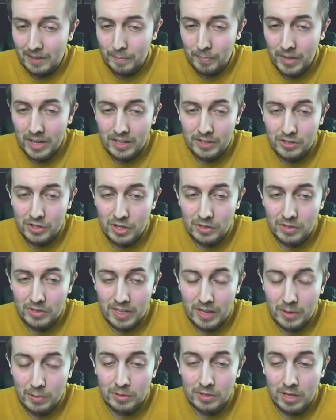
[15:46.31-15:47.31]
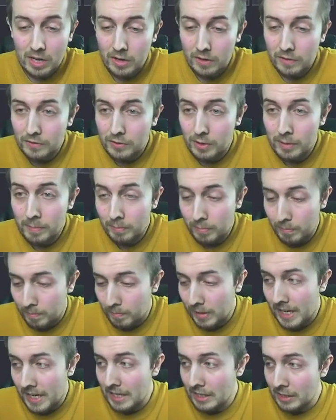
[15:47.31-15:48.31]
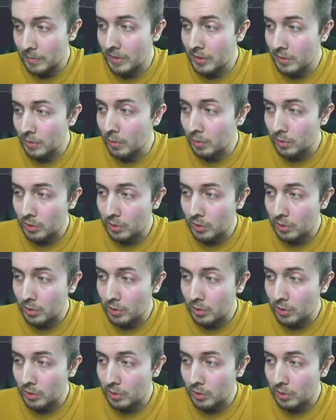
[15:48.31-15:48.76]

It's just it was tough. So I'm pleased that we scored